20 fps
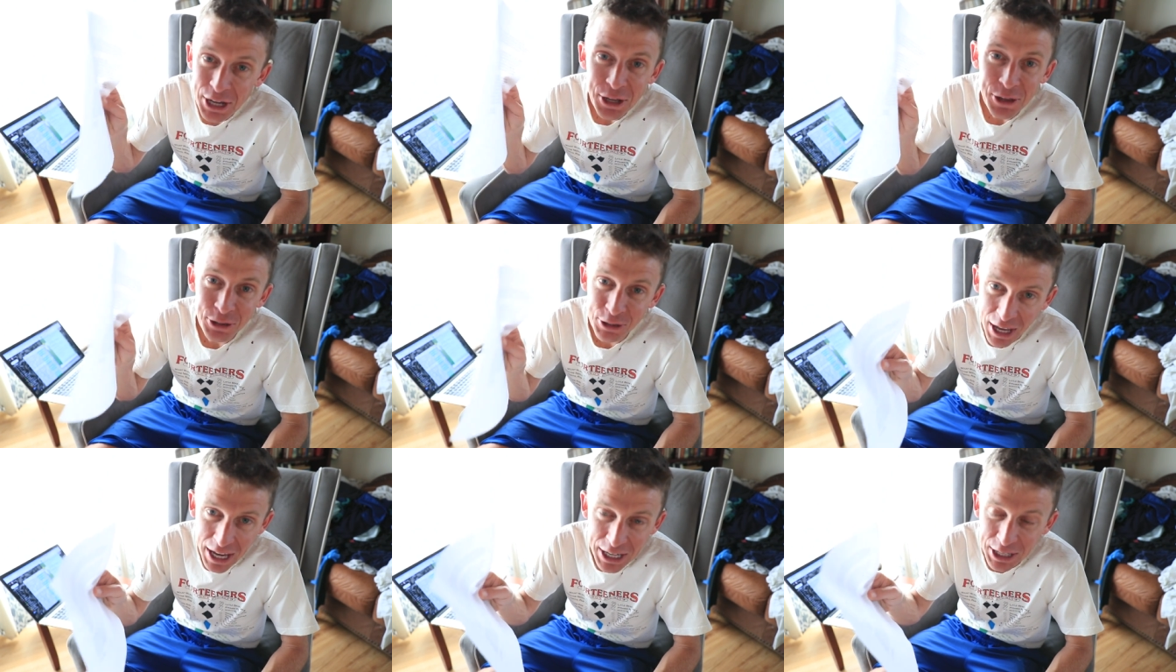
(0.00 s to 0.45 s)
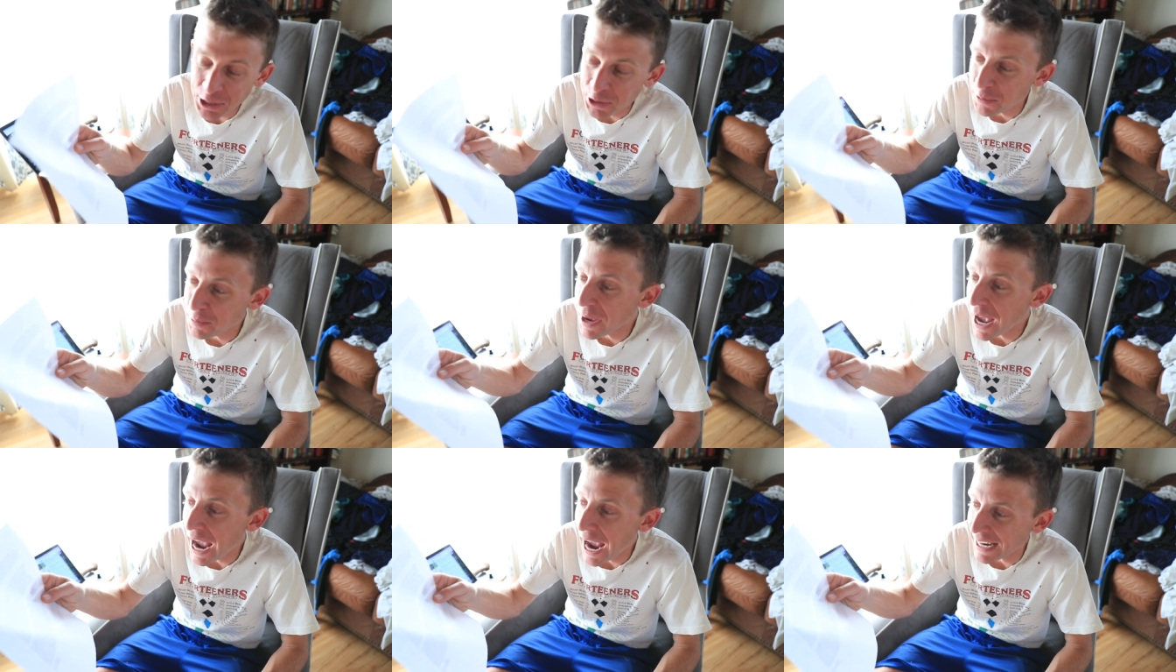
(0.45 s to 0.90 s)
Thank you,
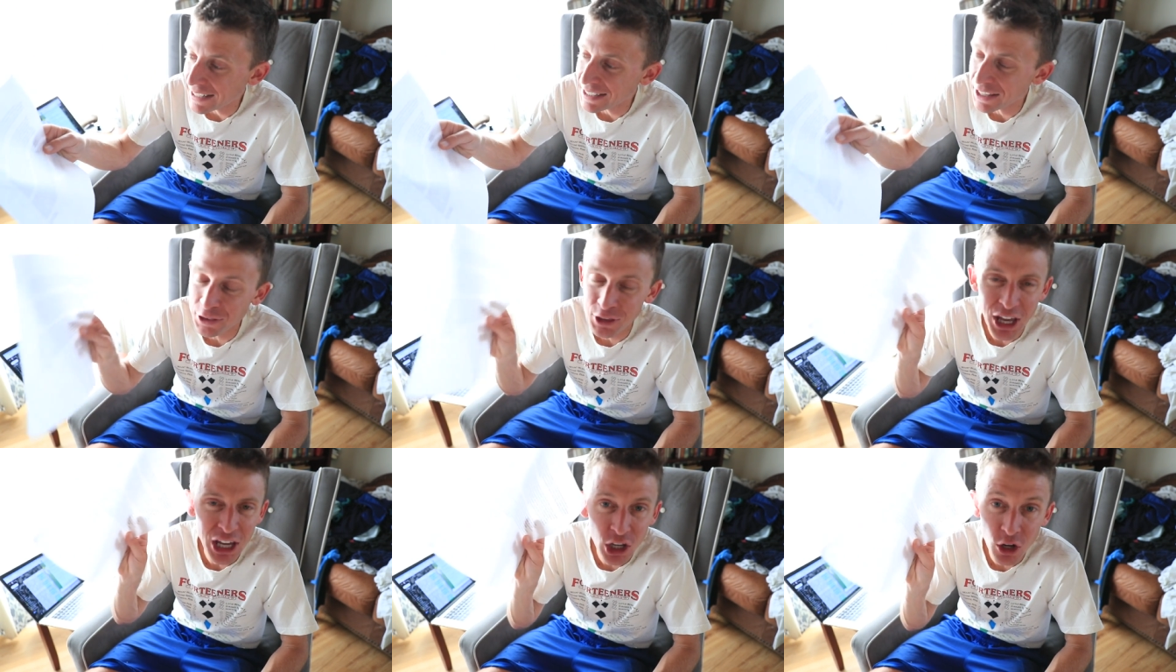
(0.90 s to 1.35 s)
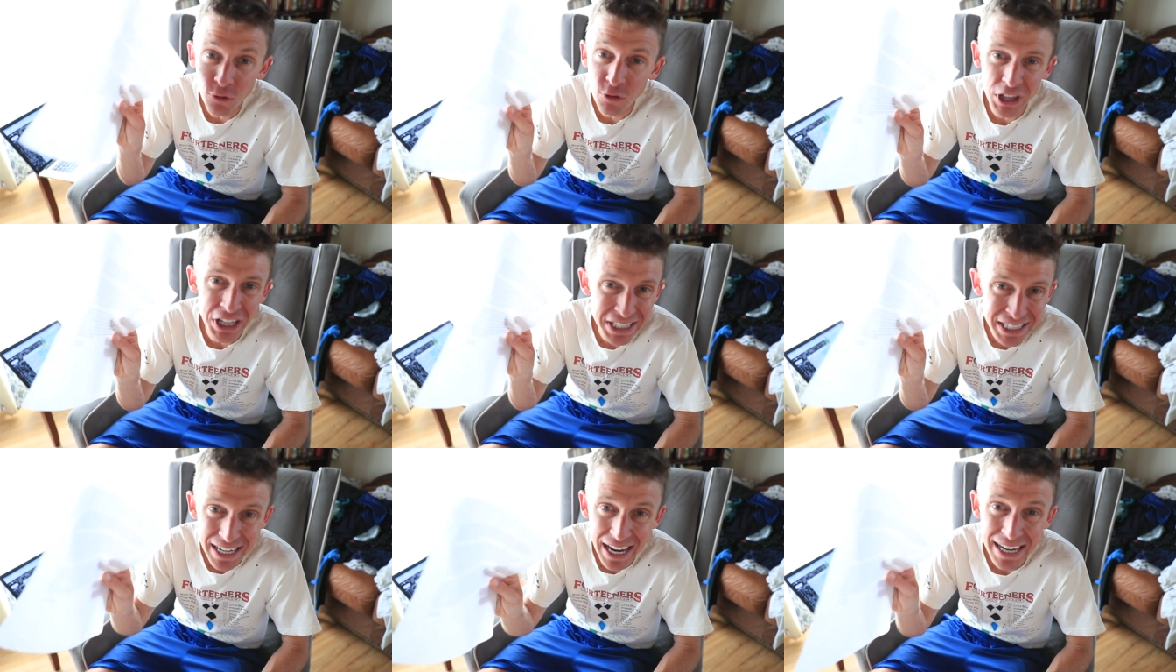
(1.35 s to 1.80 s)
Matt. Thank you for
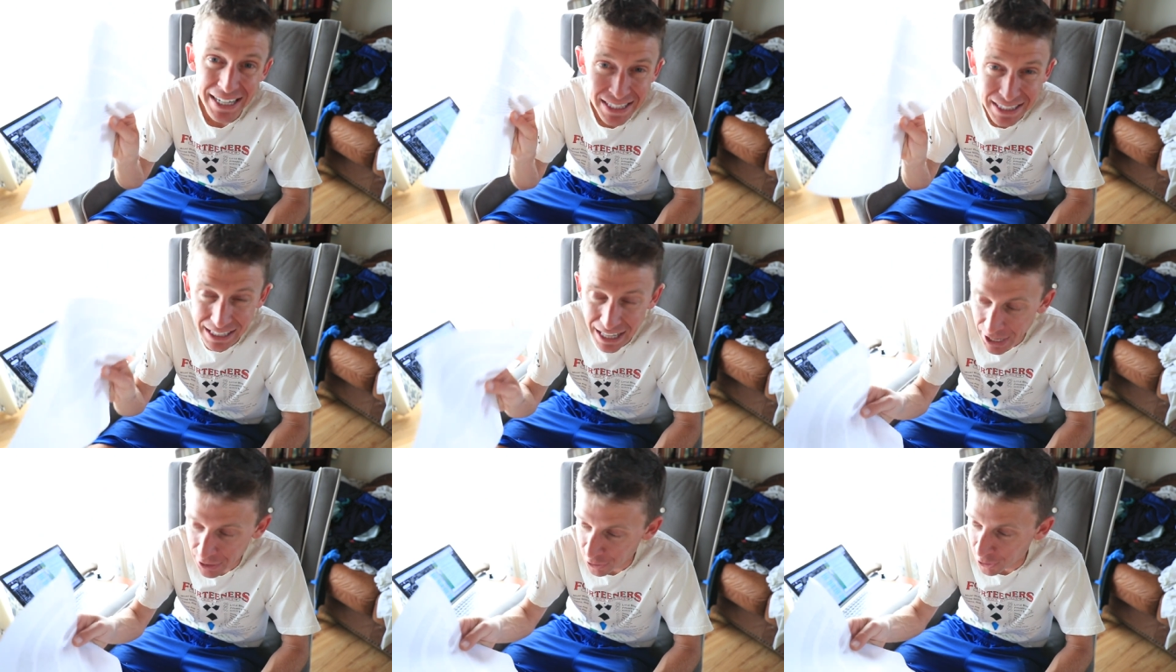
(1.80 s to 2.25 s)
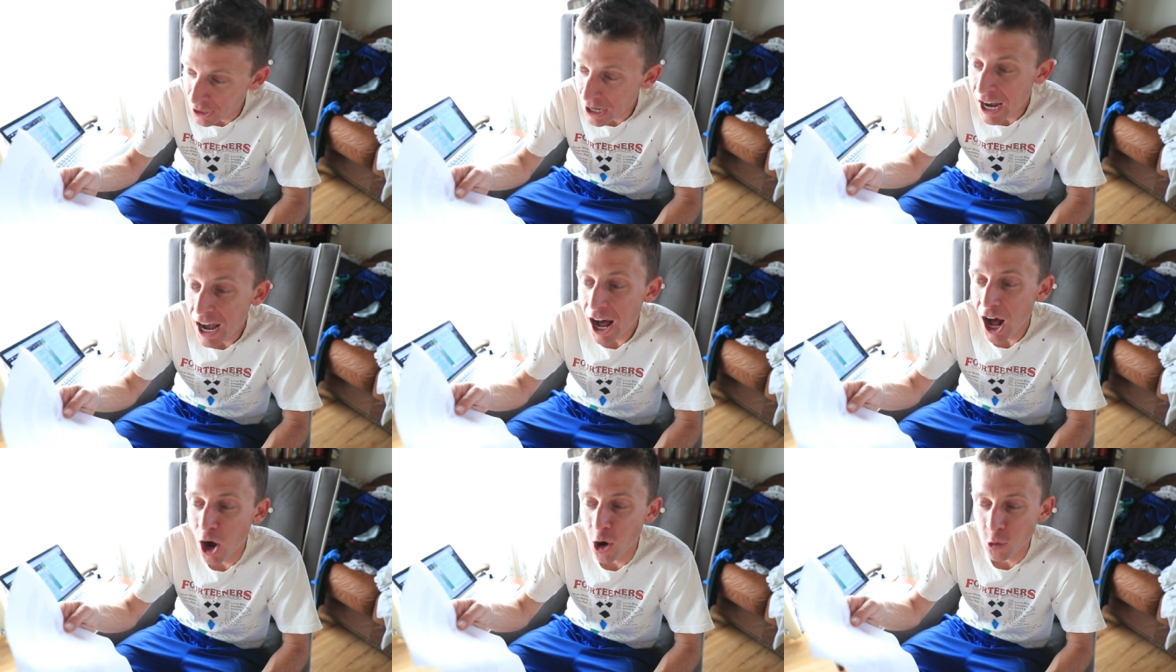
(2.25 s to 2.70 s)
this nice letter.
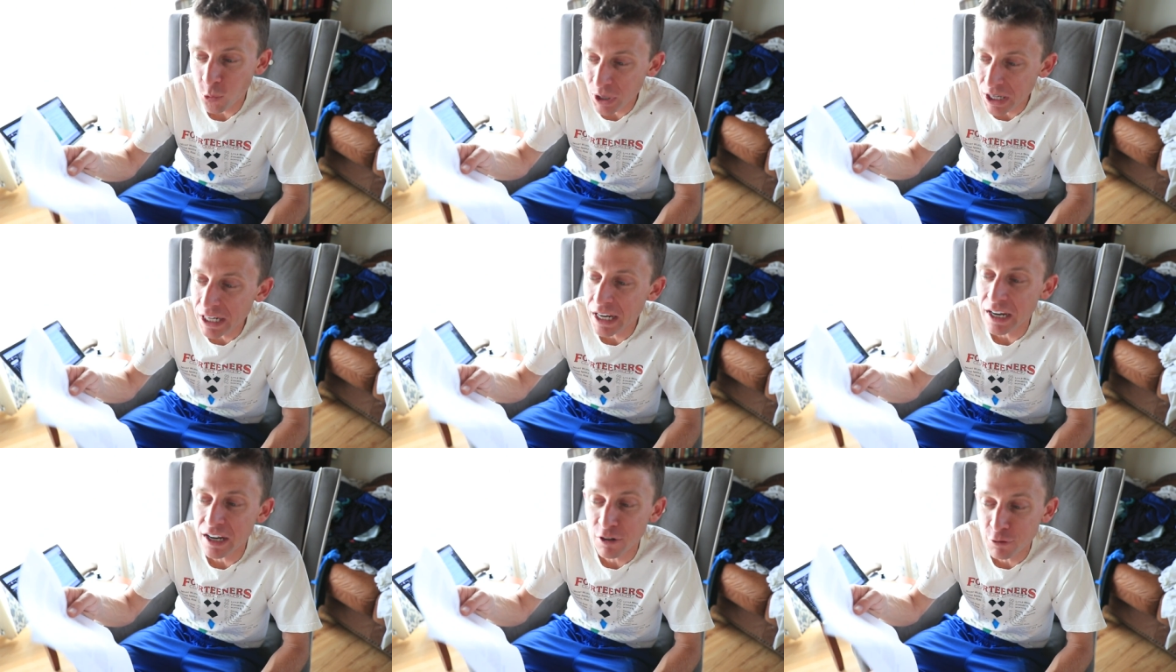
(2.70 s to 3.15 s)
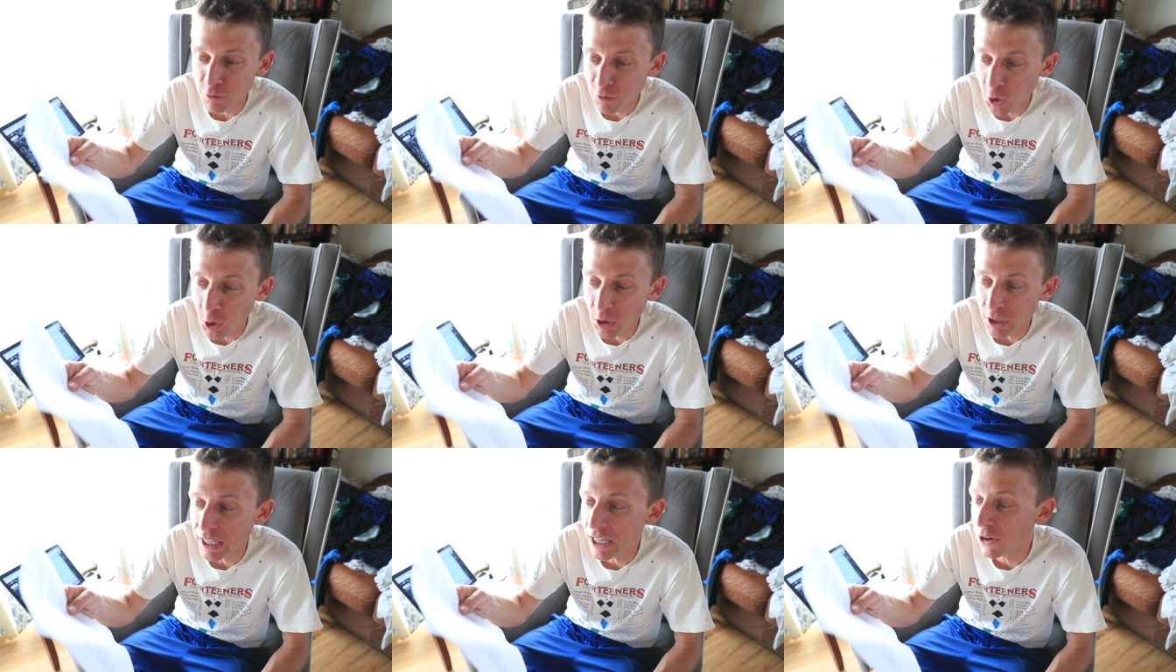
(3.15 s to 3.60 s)
I'll read it in
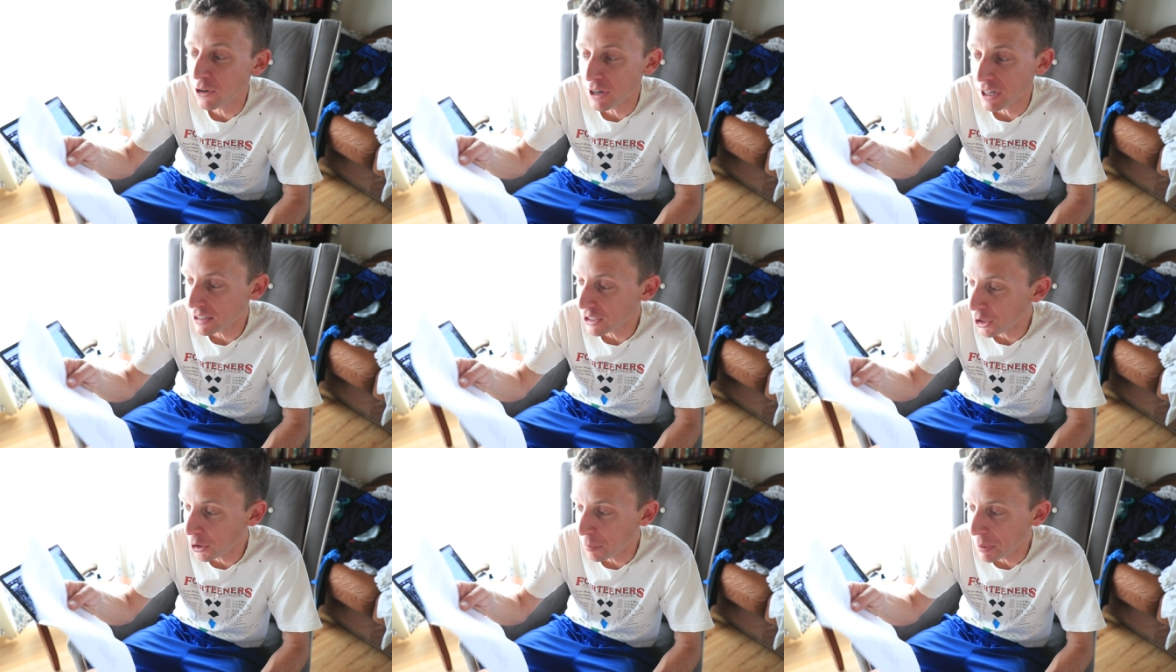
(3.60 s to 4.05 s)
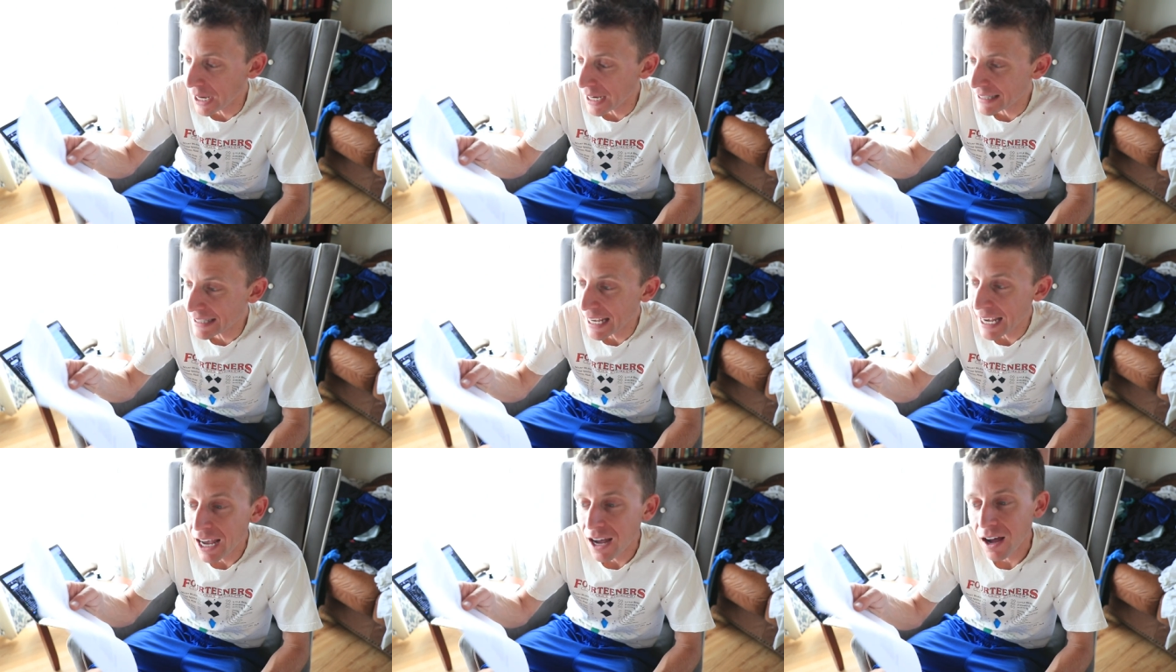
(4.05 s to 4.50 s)
full here in a little
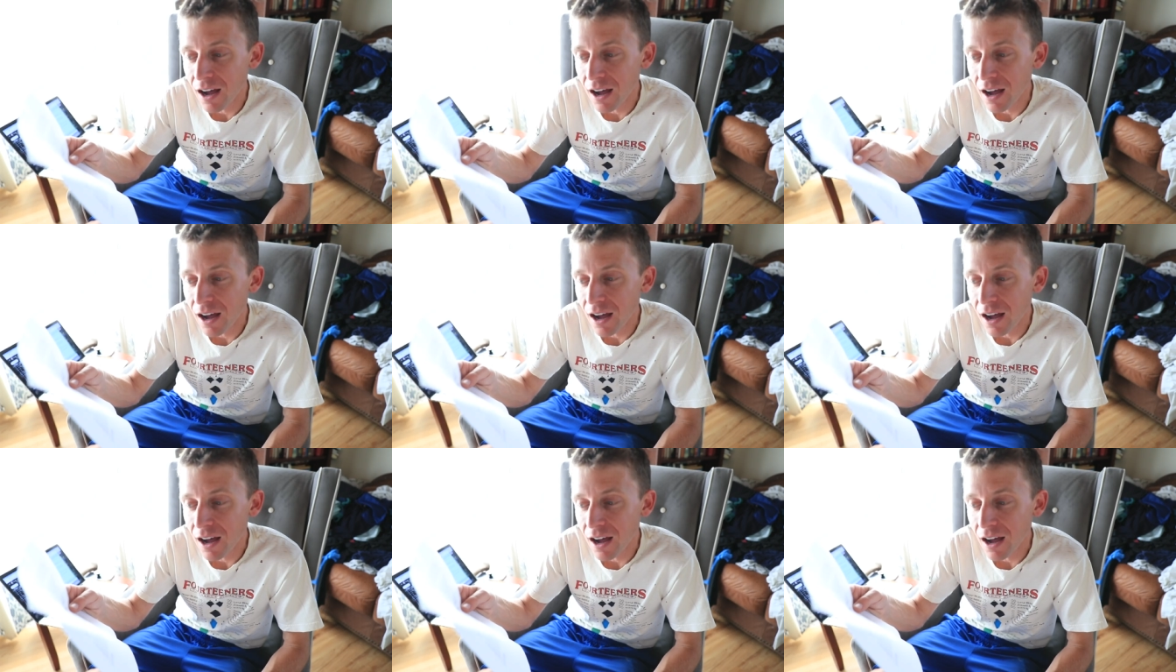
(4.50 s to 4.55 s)
bit.